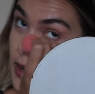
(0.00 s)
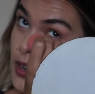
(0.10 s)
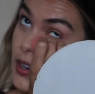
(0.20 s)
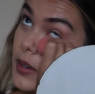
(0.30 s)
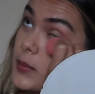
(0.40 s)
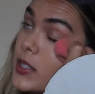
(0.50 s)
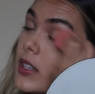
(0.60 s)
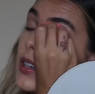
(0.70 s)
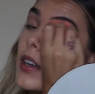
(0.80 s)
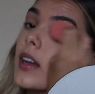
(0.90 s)
And I'm just
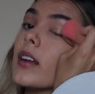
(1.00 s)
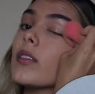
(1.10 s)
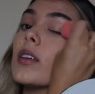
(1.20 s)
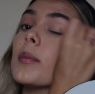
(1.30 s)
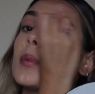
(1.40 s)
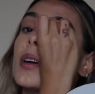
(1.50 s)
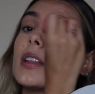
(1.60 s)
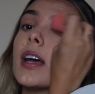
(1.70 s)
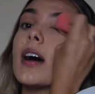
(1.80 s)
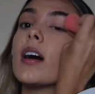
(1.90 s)
gonna kind of put
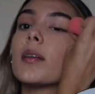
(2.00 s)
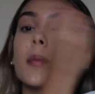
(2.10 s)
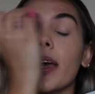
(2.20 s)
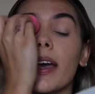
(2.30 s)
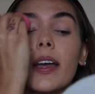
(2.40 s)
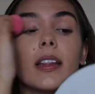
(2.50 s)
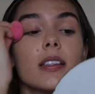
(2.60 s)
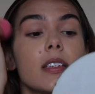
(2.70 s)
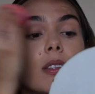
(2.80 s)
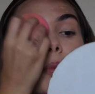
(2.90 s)
that on my
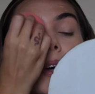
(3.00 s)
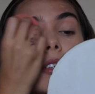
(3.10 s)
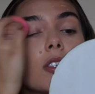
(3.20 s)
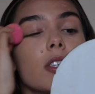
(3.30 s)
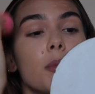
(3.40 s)
eyelids as well, just to